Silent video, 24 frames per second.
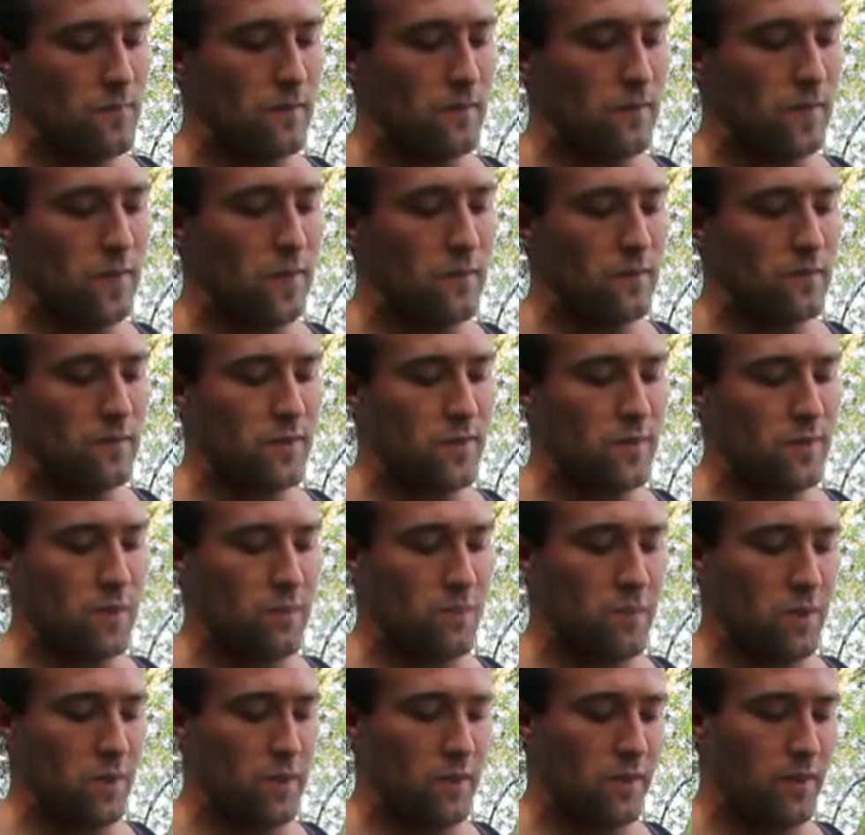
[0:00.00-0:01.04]
And it's still
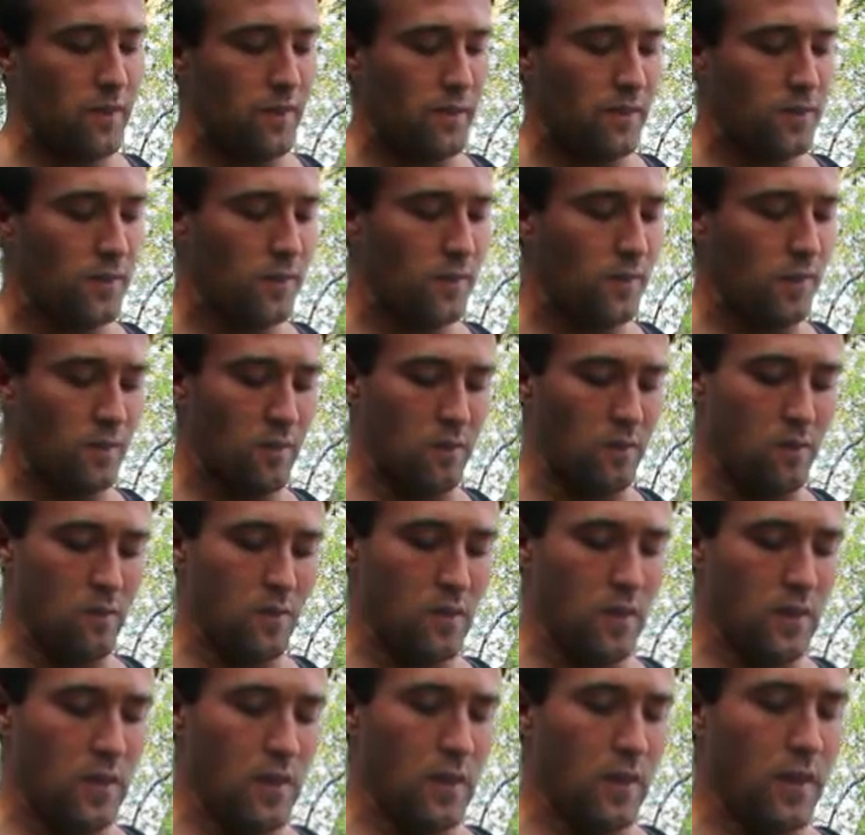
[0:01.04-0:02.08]
pretty thick. So
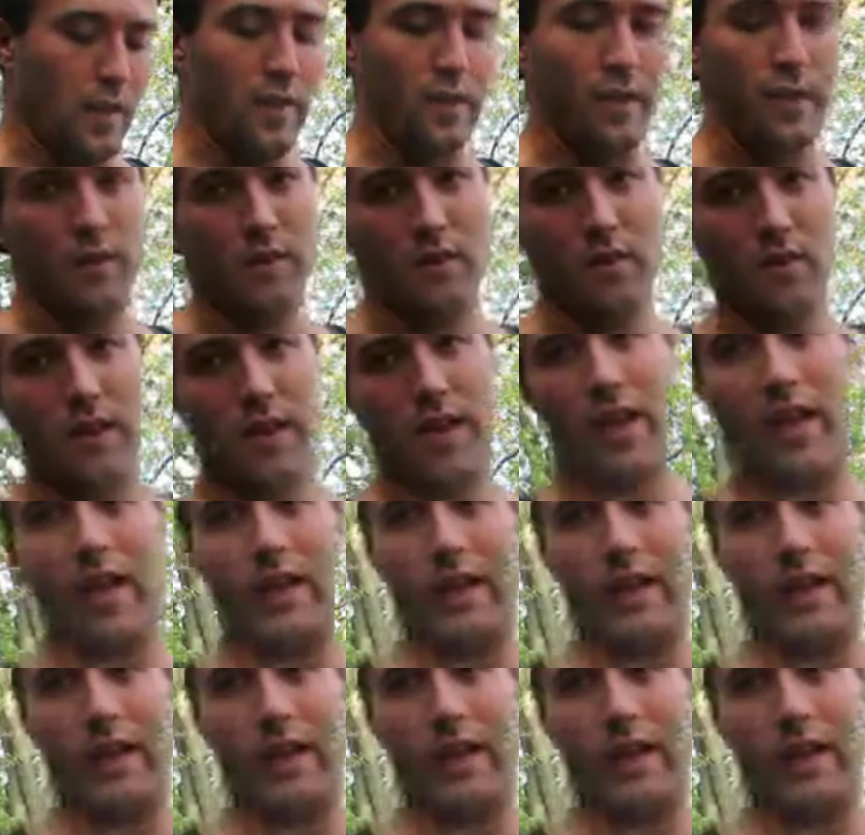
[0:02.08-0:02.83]
you're looking at